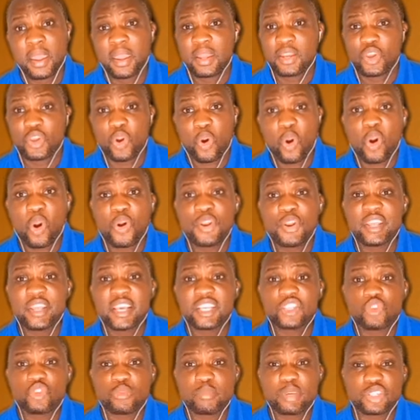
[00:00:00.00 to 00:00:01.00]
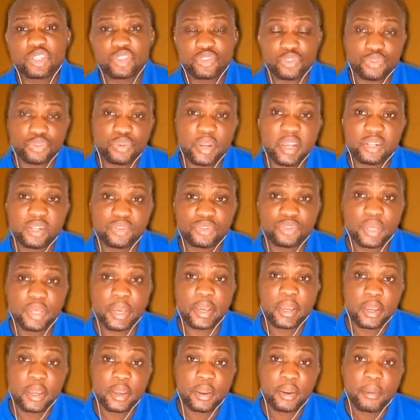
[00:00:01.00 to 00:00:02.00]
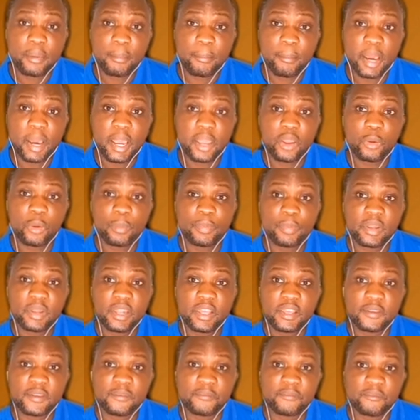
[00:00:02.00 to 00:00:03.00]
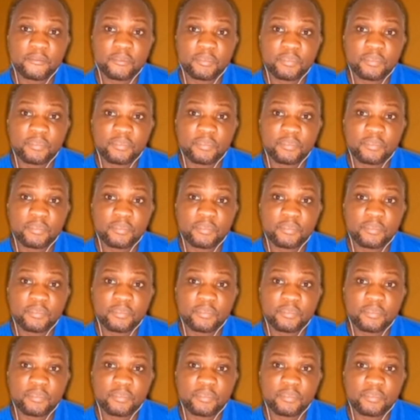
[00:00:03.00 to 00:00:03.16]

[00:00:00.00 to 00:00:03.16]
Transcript: your audience will be thrilled by your play.